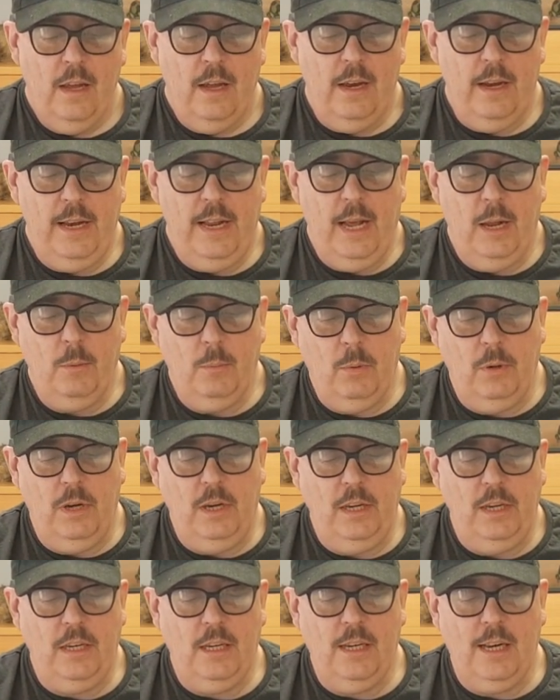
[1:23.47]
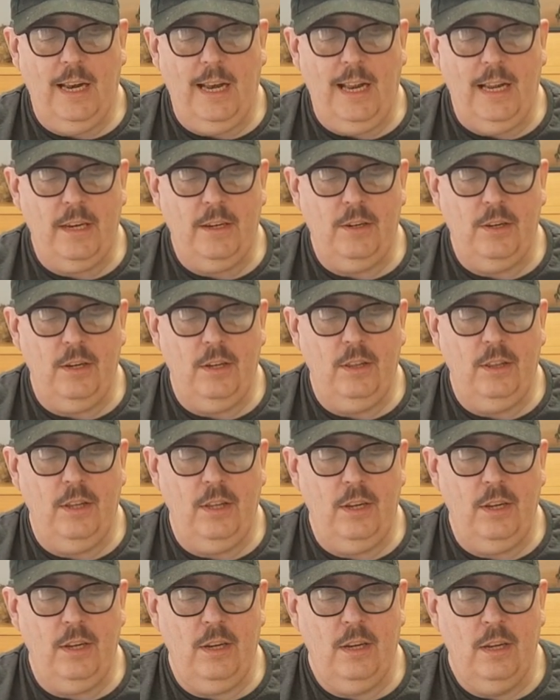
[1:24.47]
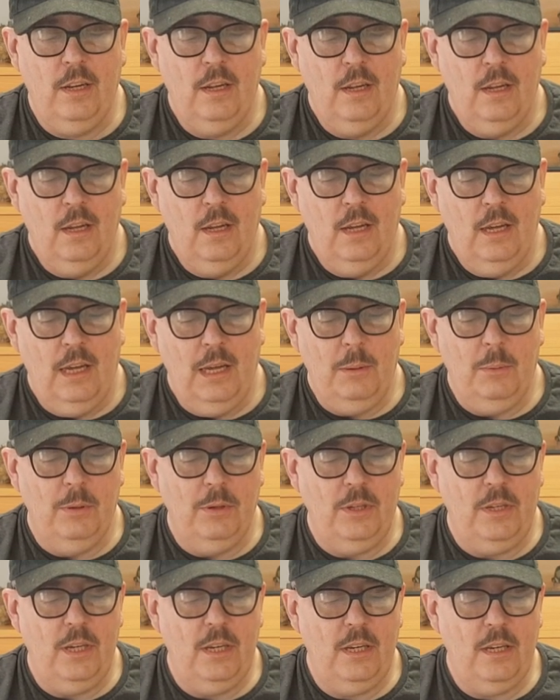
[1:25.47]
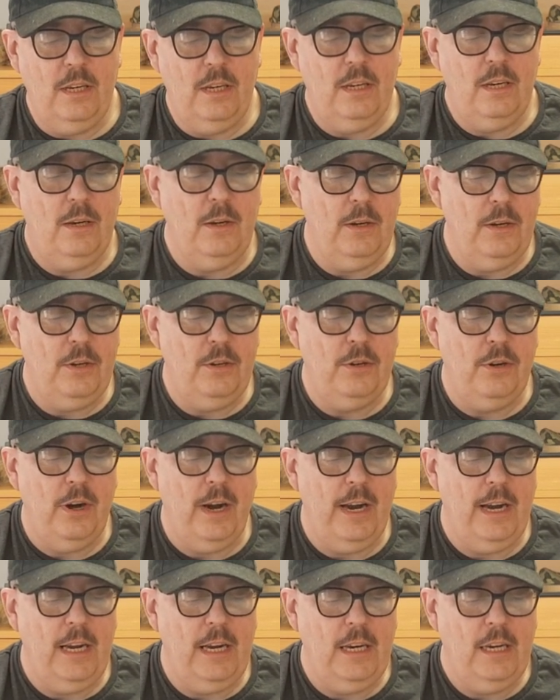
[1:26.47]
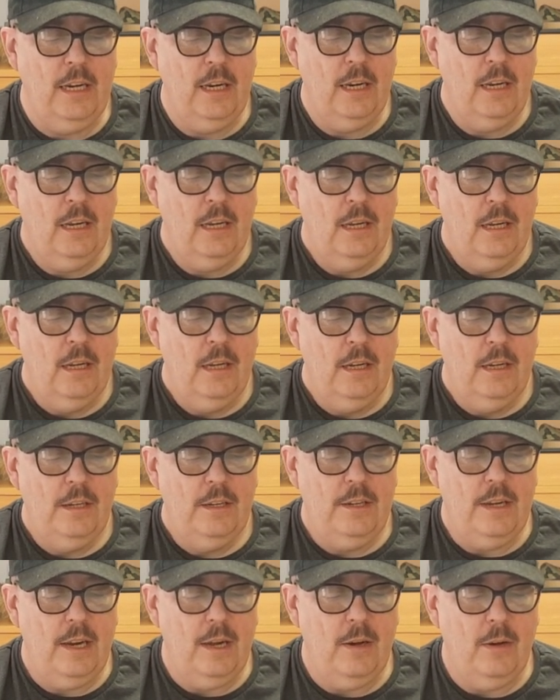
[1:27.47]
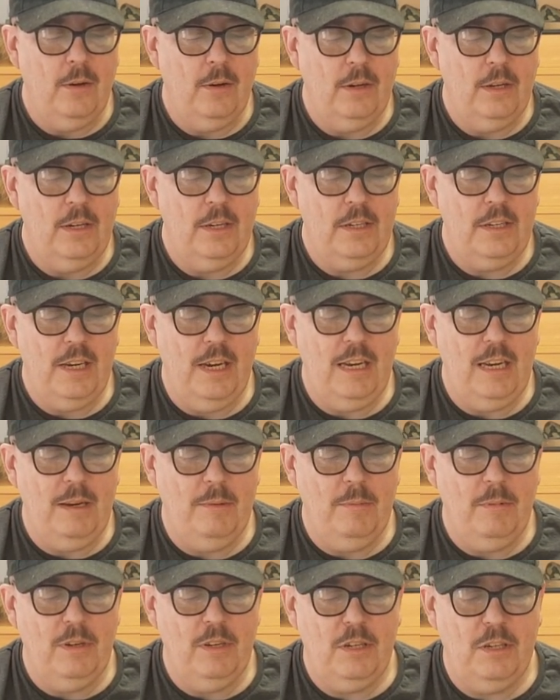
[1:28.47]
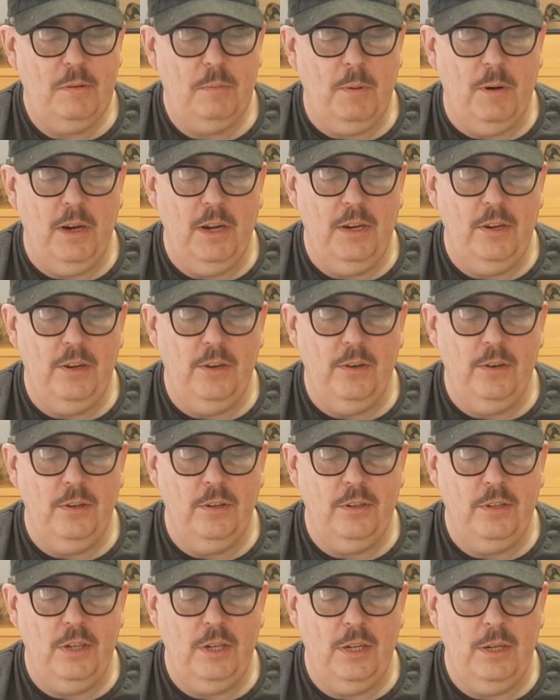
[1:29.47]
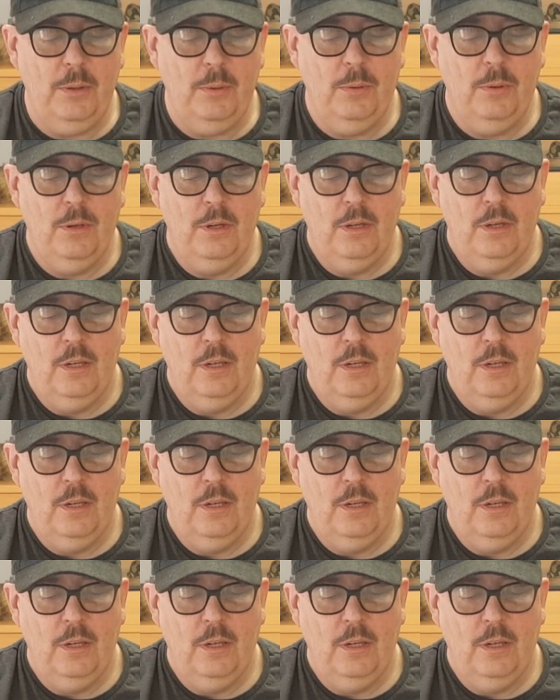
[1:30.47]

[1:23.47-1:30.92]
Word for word: and he had one in his collection there. He wanted to do a trade so I'm going to send him a spider or two